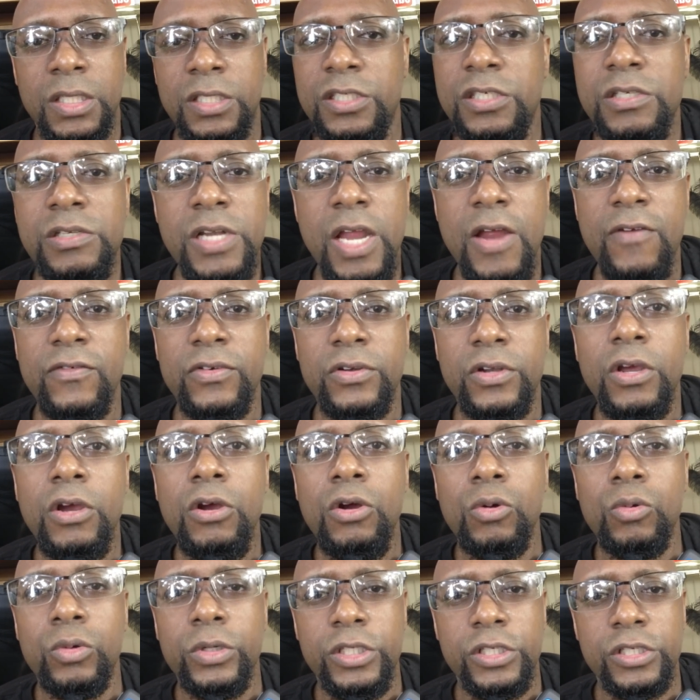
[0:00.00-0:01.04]
because you never
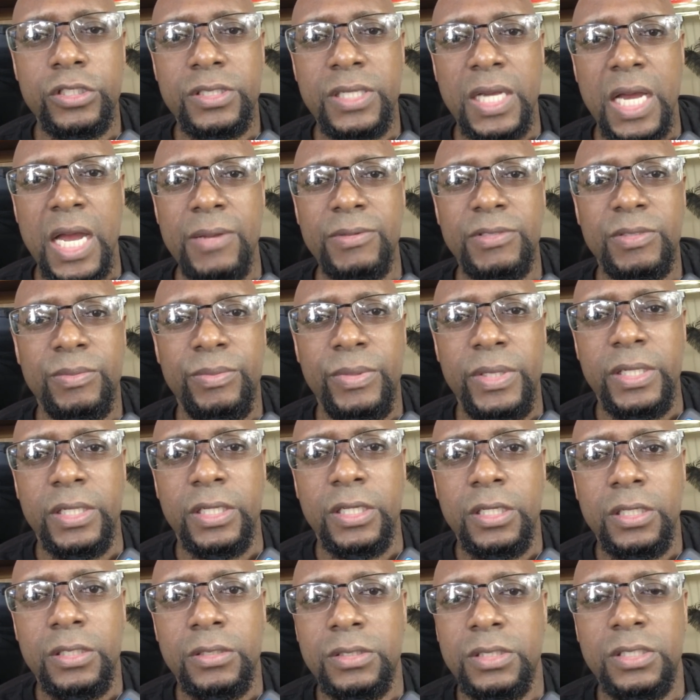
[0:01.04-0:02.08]
know when your time is
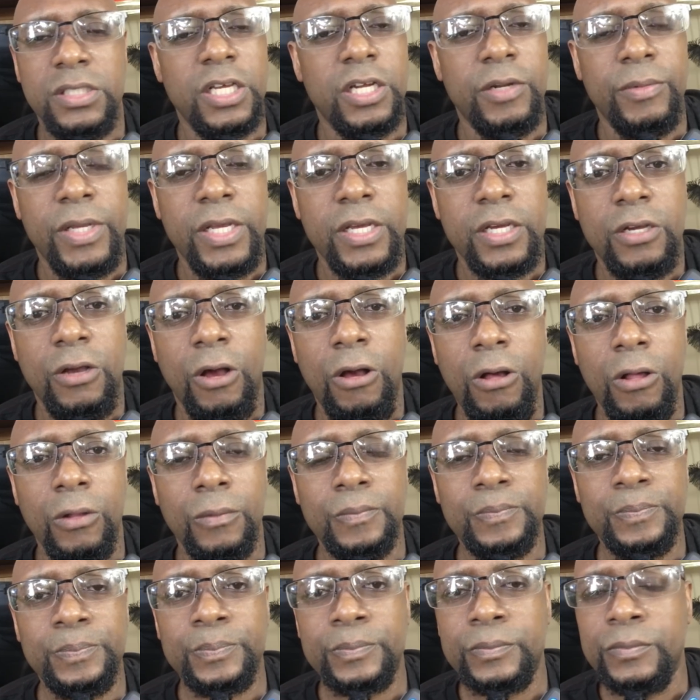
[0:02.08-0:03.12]
being going to get called.
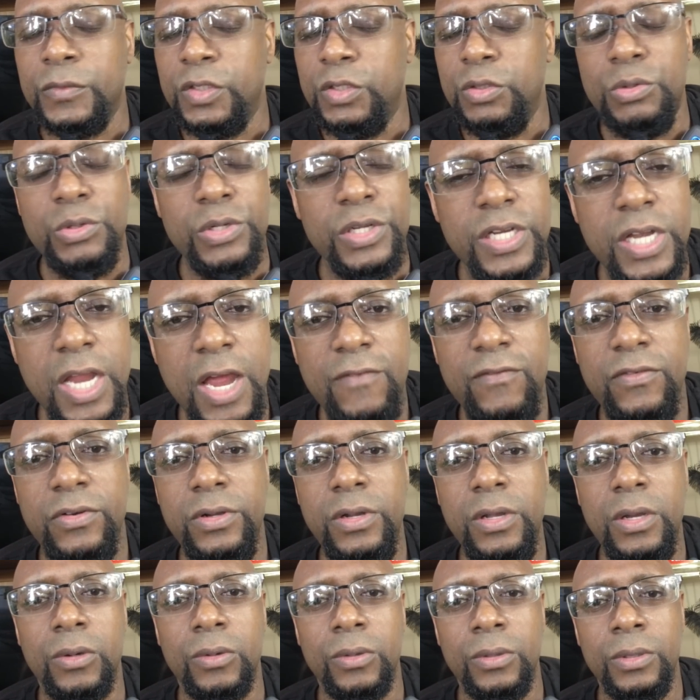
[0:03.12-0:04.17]
You never
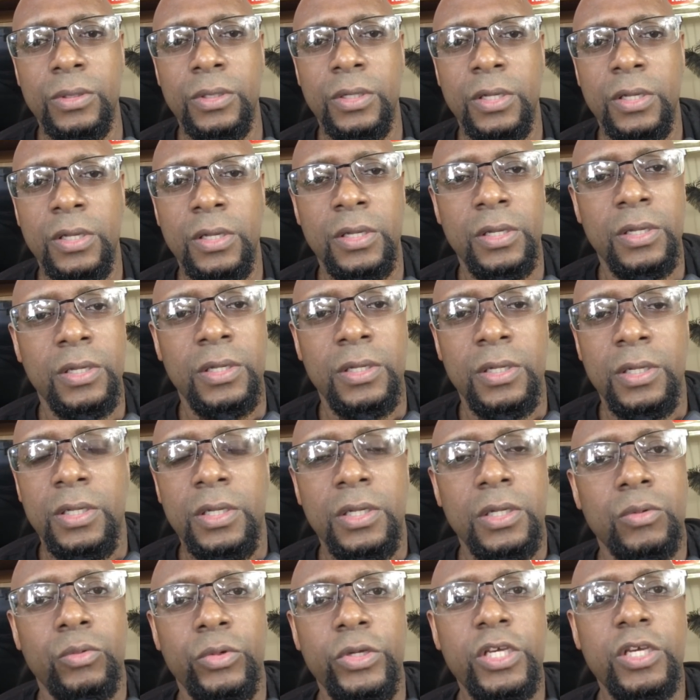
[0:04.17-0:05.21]
know.
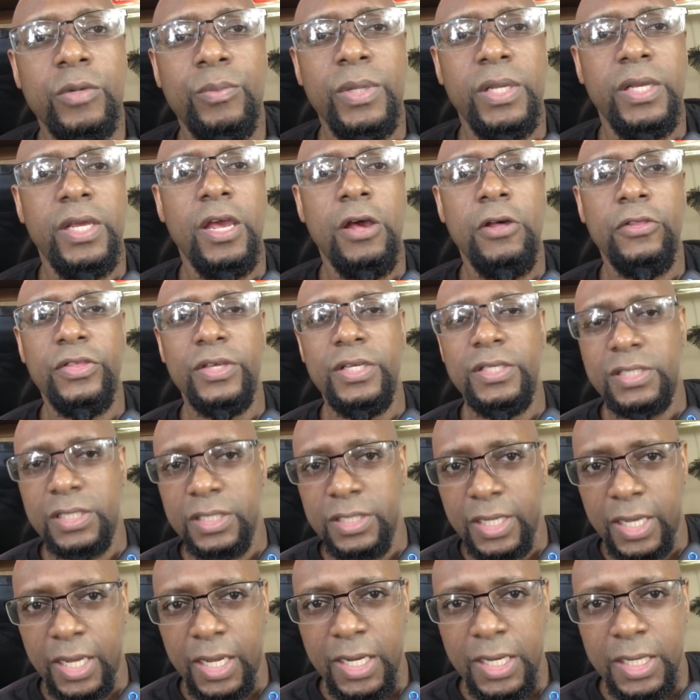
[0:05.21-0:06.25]
We could be healthy
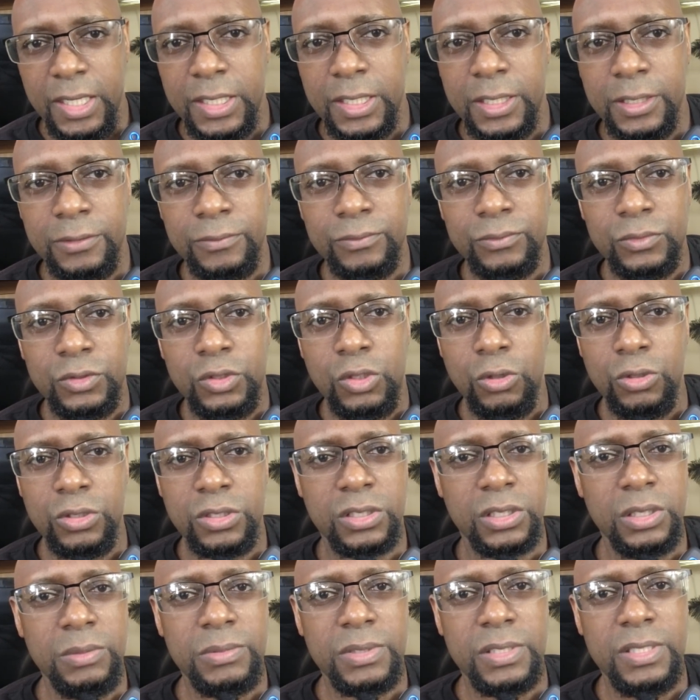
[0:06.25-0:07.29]
today, go to
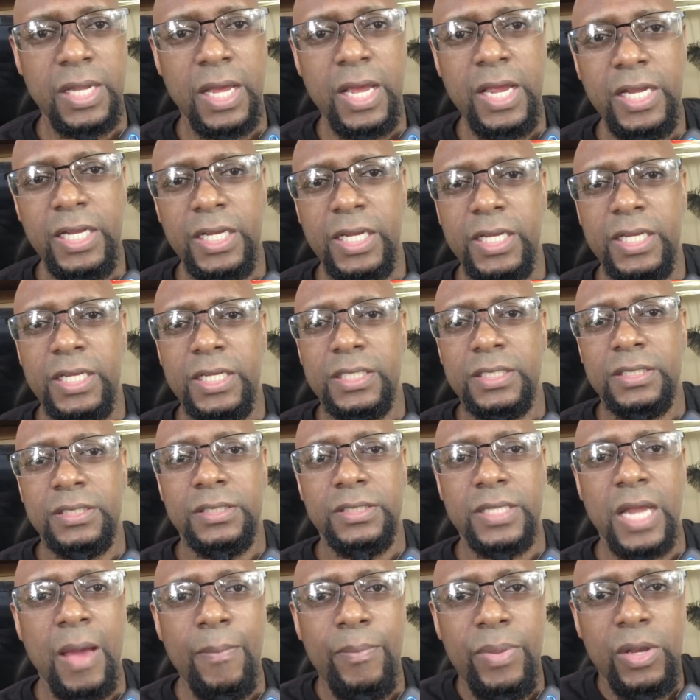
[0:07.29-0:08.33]
sleep tonight,
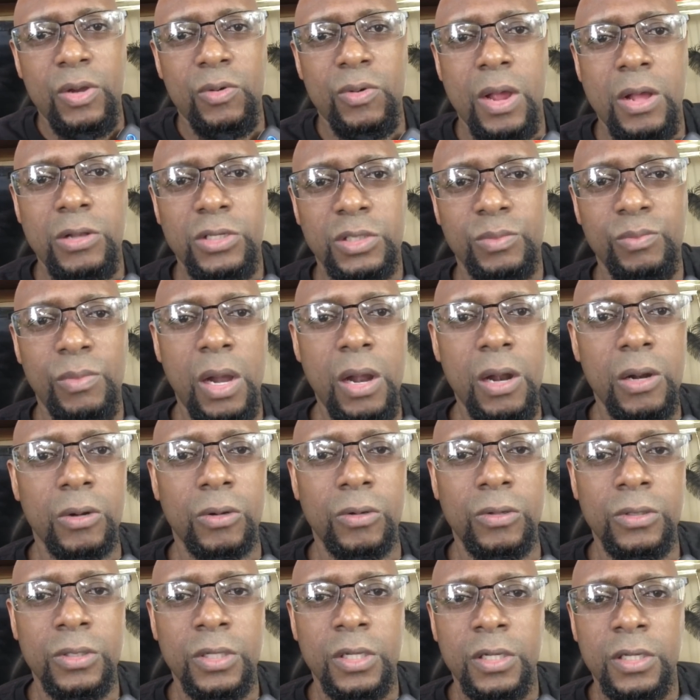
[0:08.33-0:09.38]
and not be around
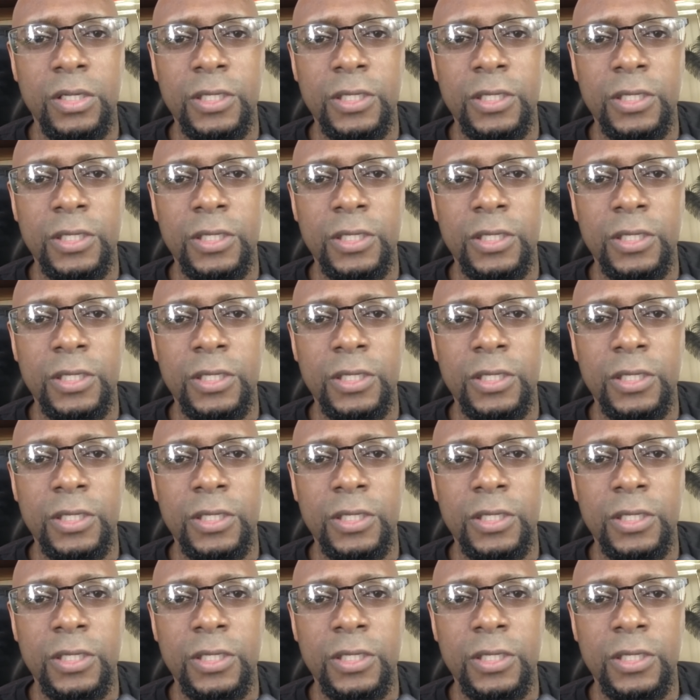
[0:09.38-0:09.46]
tomorrow.